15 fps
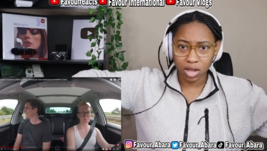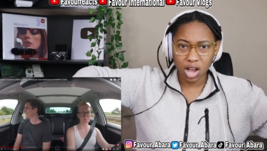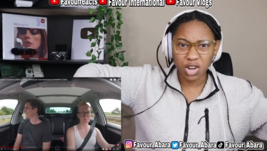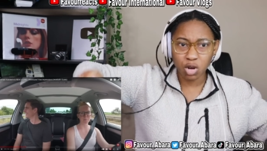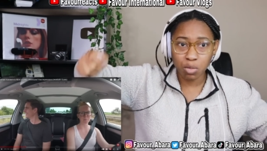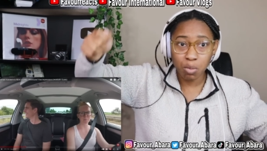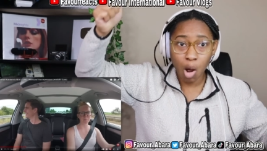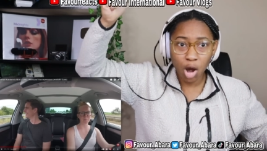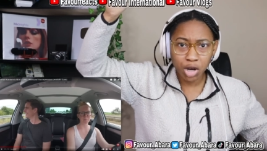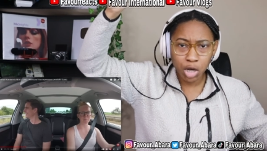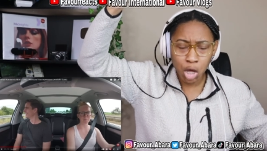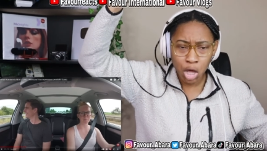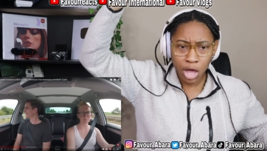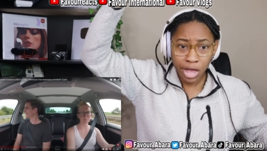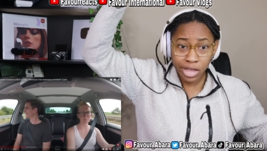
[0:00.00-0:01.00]
on your mark,
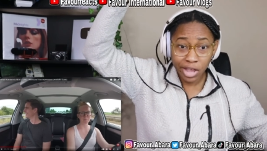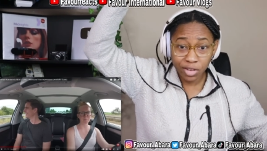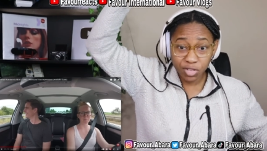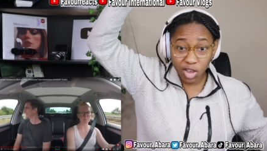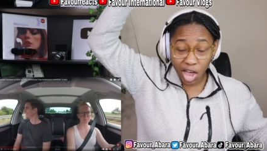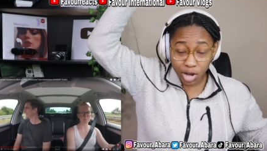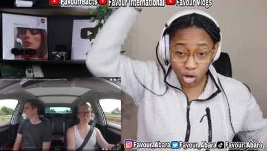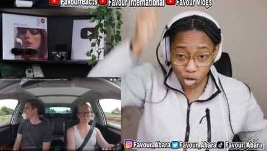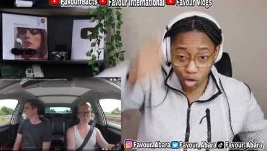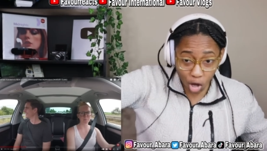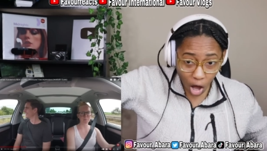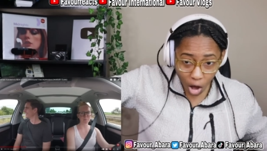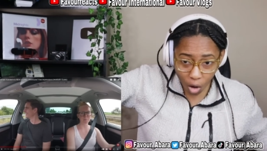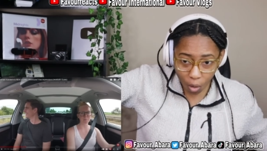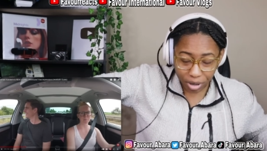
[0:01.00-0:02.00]
get set, go!